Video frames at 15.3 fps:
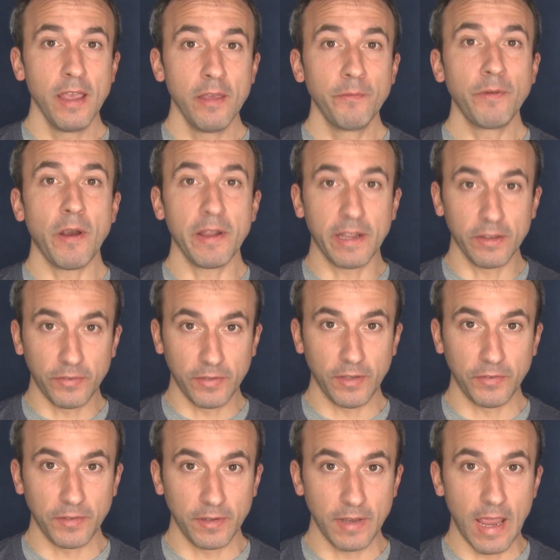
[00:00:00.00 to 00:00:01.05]
very
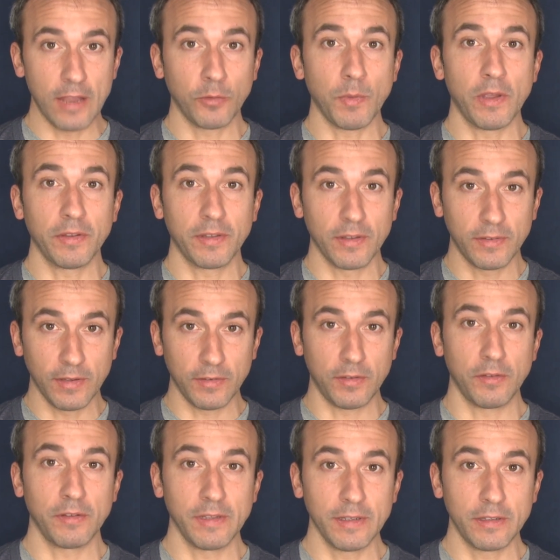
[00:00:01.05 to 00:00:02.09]
consistent, as well as
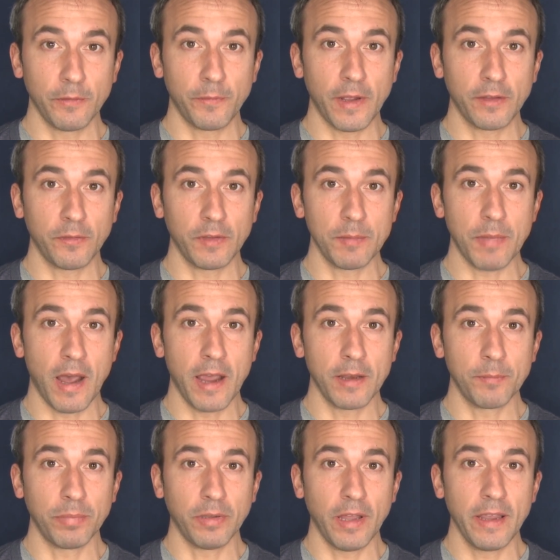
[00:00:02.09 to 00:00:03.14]
consistently defensively behind
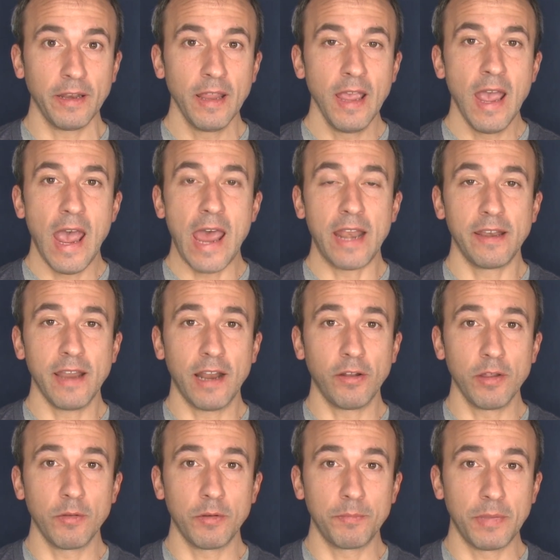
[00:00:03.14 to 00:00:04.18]
the plate. And not
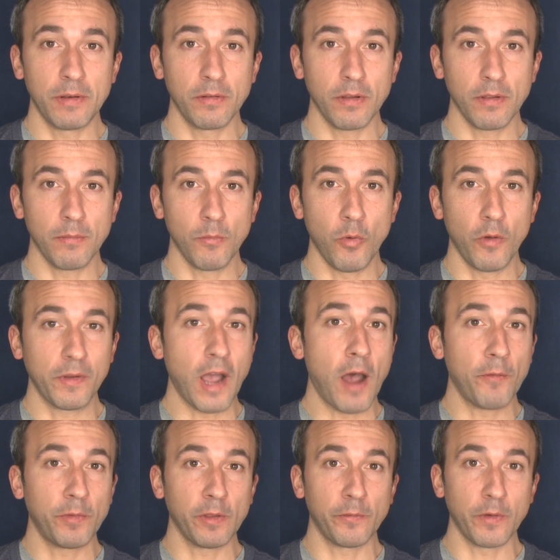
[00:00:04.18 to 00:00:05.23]
only would have been more
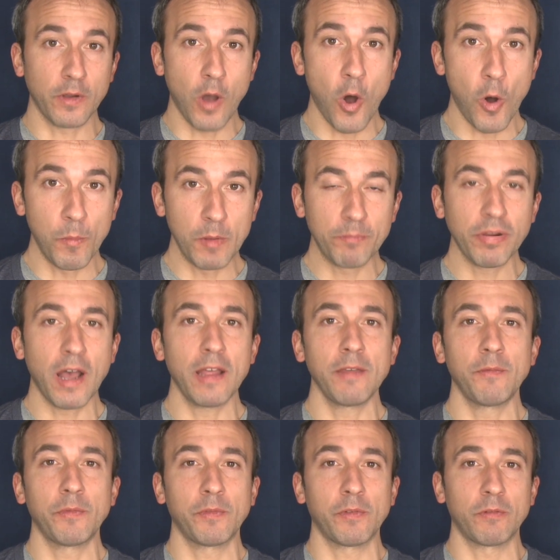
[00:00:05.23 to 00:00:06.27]
confident for Cole, but probably
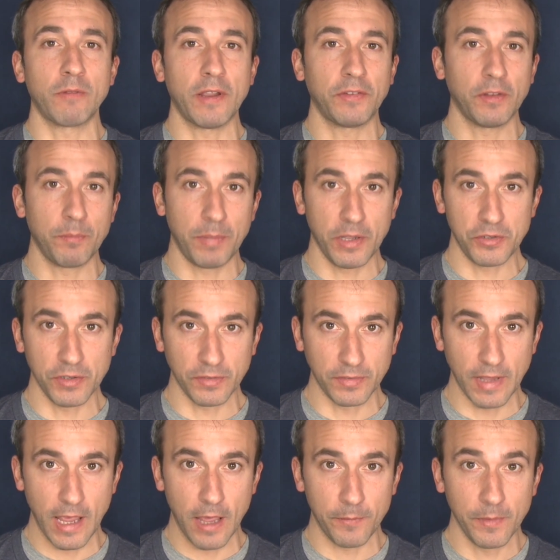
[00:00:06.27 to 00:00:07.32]
even for the rest of the pitching
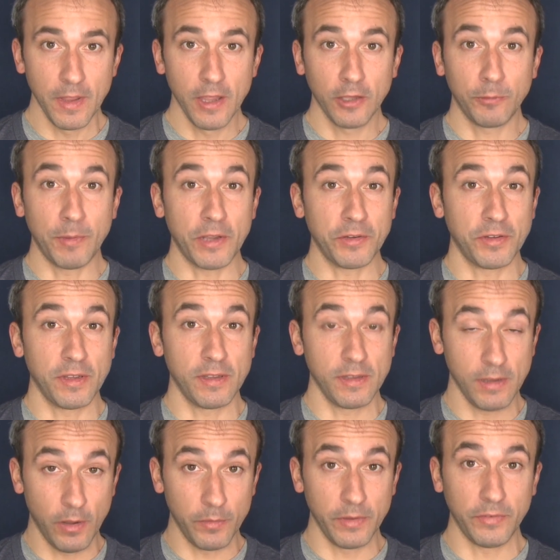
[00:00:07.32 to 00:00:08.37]
staff, especially
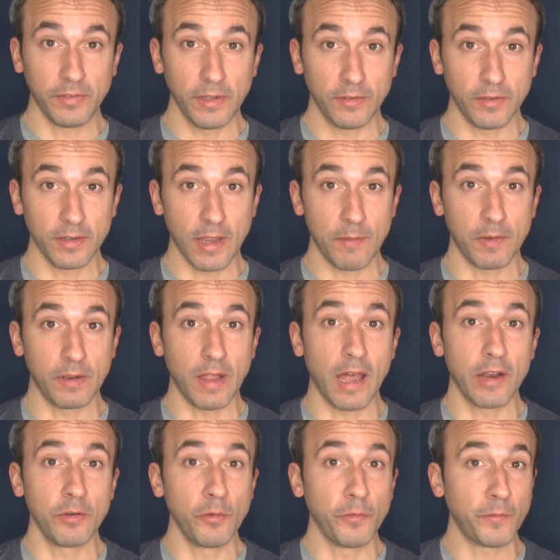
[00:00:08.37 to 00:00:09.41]
this season. You have a
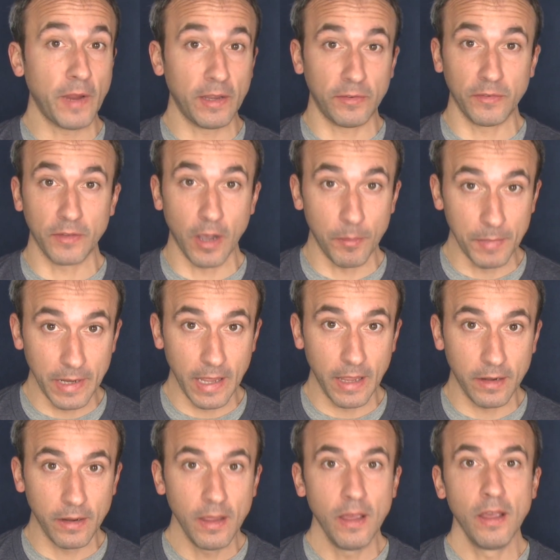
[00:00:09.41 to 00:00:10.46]
lot of new faces coming
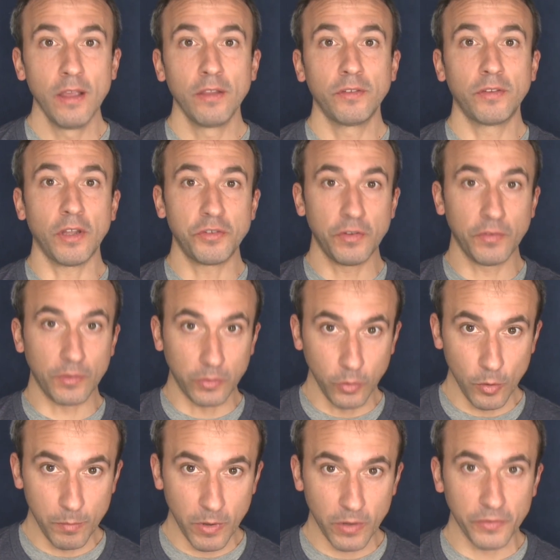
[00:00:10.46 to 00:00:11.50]
in, such as
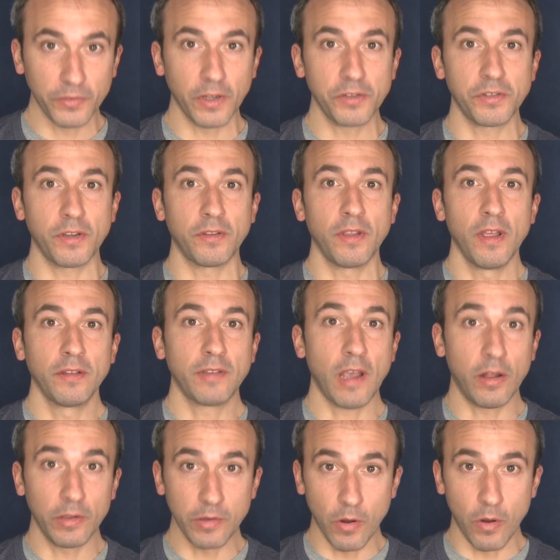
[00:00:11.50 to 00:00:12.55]
Kluber, such as
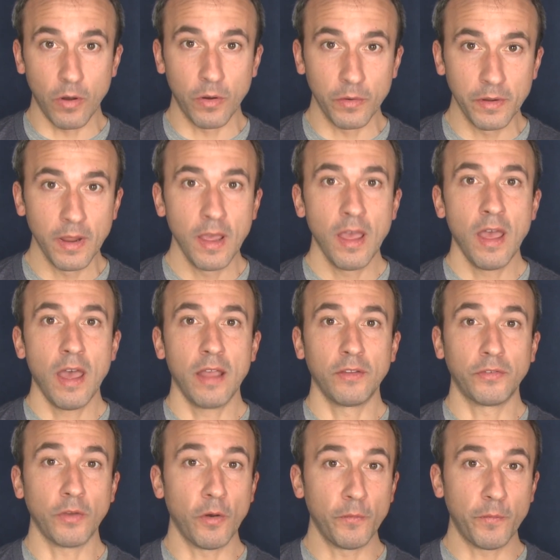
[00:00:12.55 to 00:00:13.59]
Talkin, and
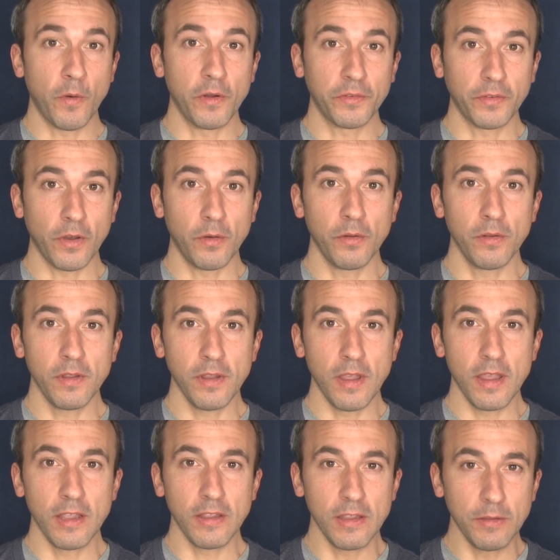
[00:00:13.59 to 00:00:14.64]
so forth. So
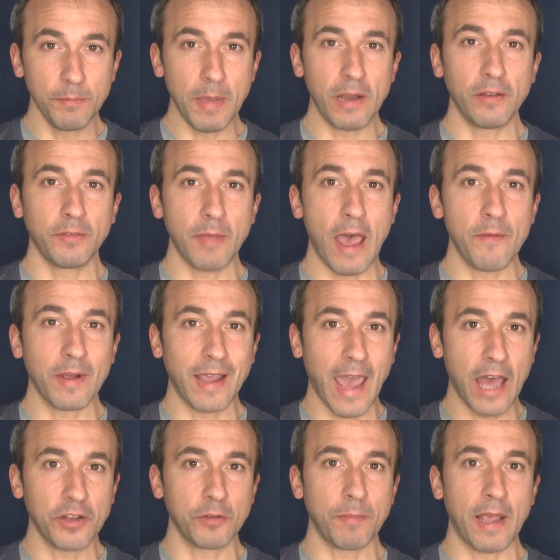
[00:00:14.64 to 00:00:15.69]
it's better to have a
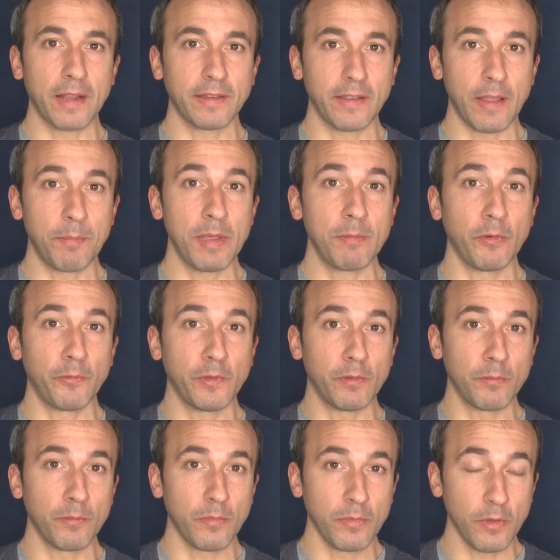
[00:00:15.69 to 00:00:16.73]
catcher back there that people
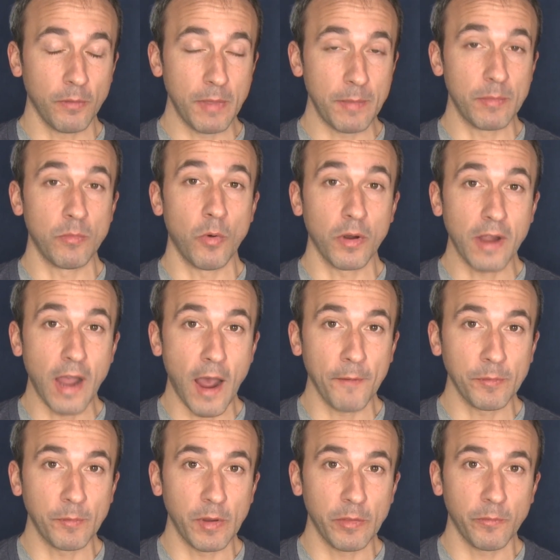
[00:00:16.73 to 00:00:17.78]
feel maybe more
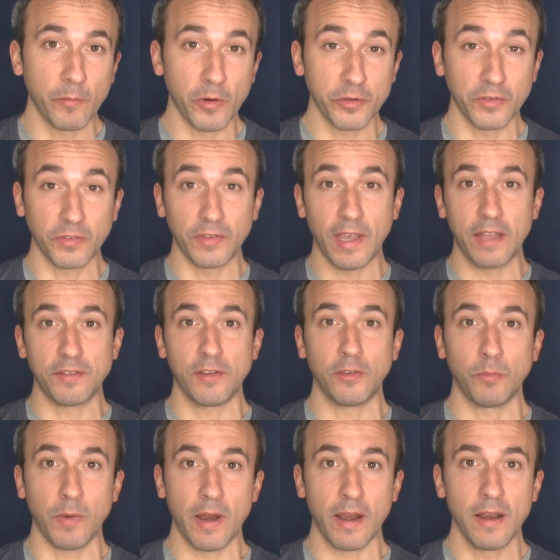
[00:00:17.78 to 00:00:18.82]
confident with, versus Sanchez,
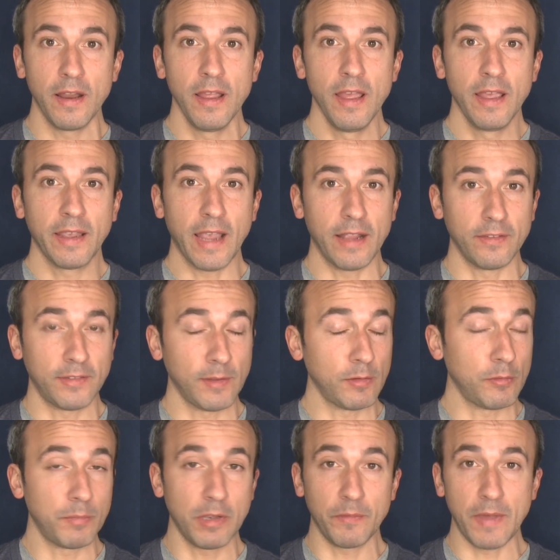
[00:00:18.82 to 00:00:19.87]
where again seems a
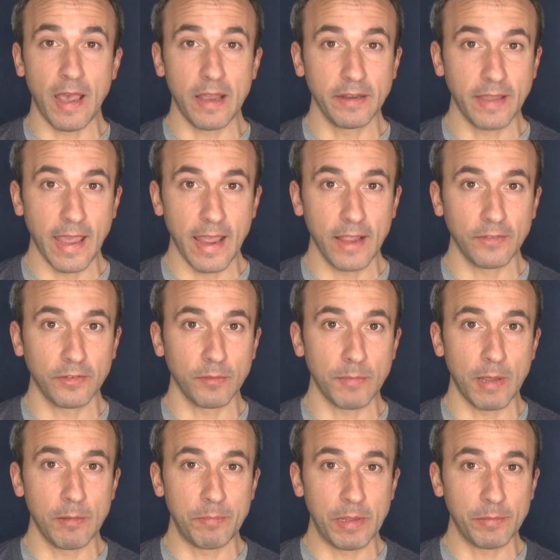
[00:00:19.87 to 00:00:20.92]
little bit of a head case and
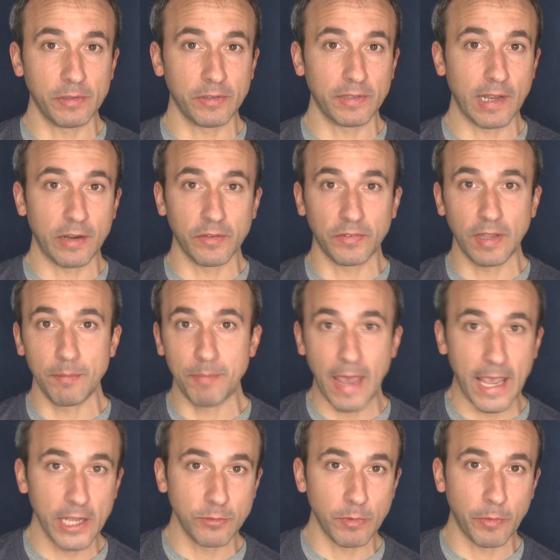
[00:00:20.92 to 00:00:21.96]
maybe people just not on the same
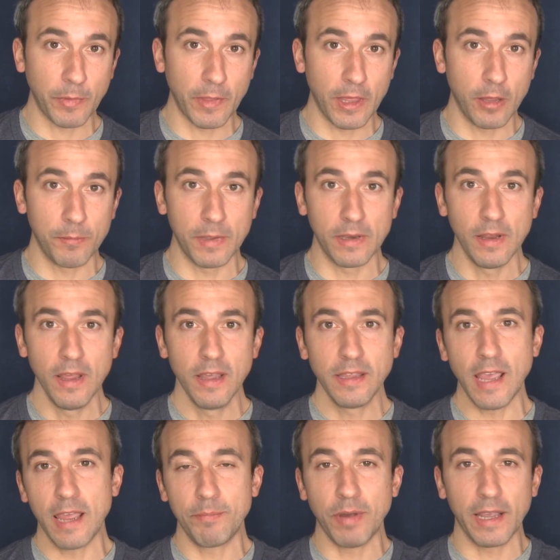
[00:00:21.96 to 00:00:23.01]
page with him. And
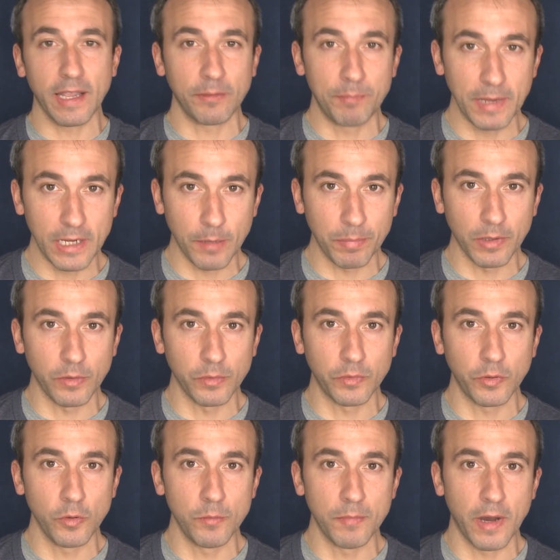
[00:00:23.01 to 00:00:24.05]
yeah, he probably gets beat up a little
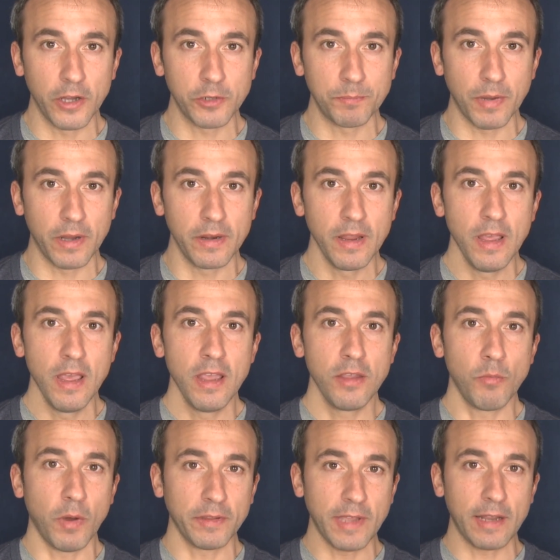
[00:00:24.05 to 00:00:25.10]
too much, but you
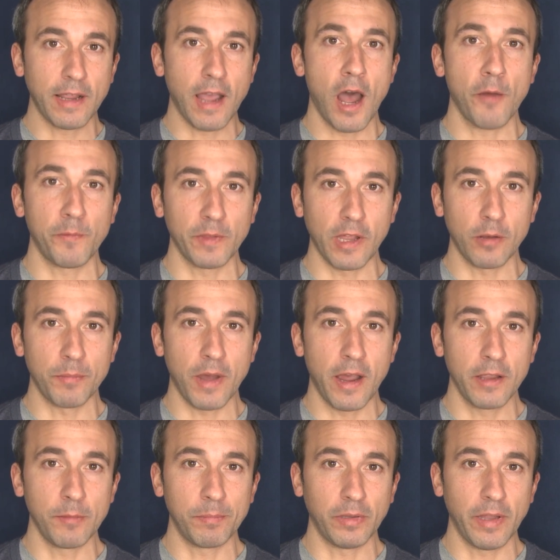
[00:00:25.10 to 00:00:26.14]
want that confident level
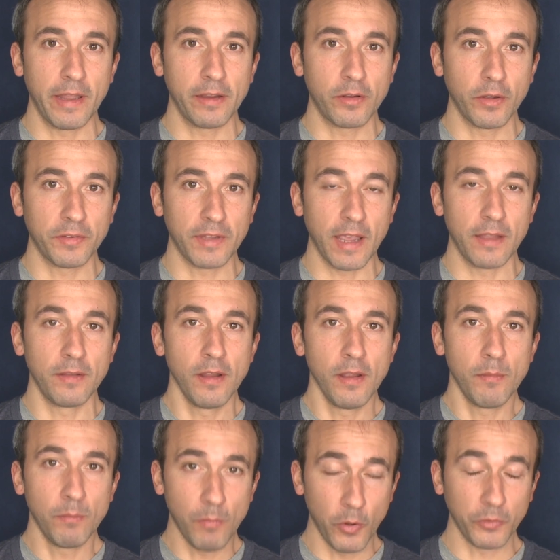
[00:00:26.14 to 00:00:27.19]
behind the plate, because again,
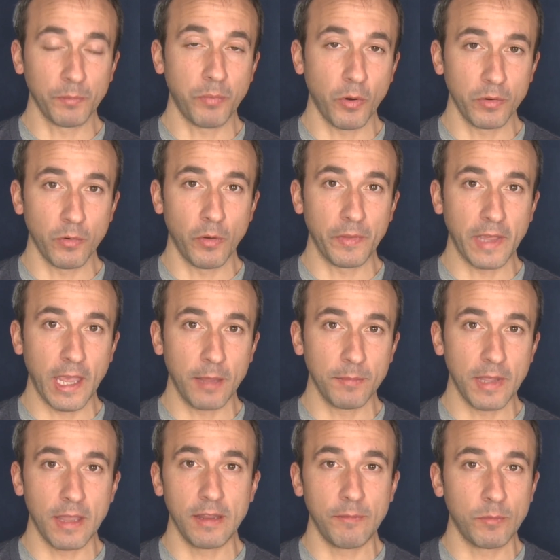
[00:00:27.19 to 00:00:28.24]
most important of all the game.
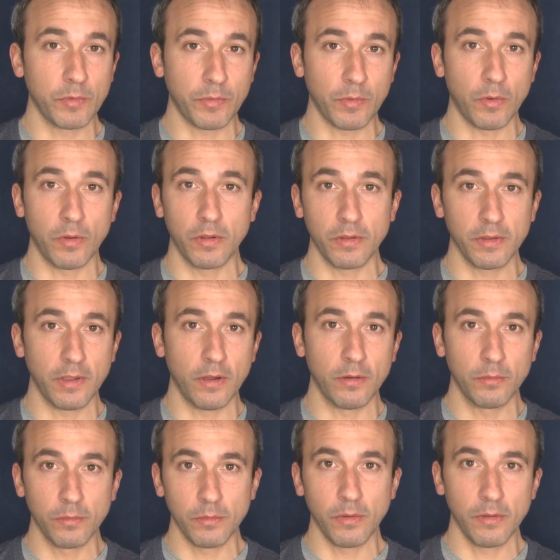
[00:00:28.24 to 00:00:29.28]
Yeah, even with all
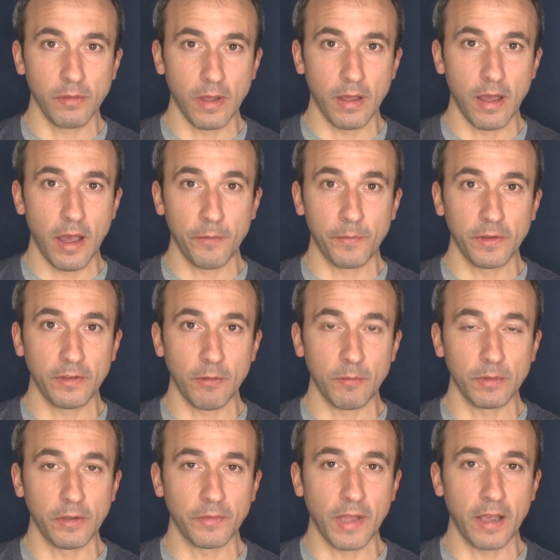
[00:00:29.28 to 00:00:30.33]
offense,
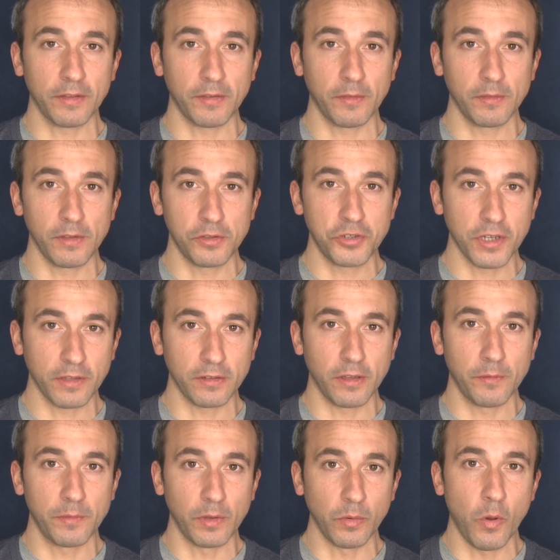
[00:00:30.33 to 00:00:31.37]
everyone loves oxygen, and the chicks
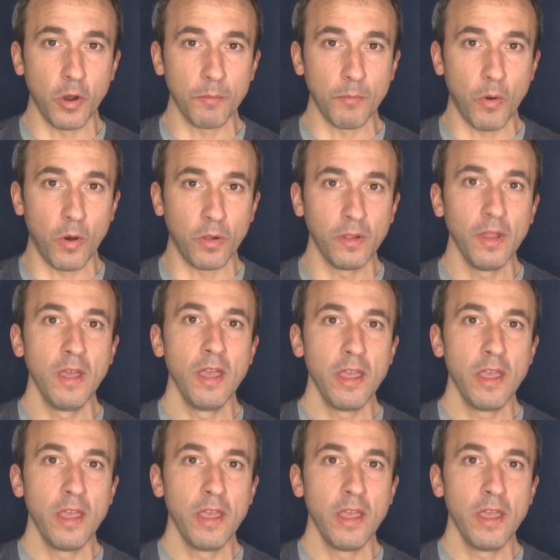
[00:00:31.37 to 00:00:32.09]
love the long ball.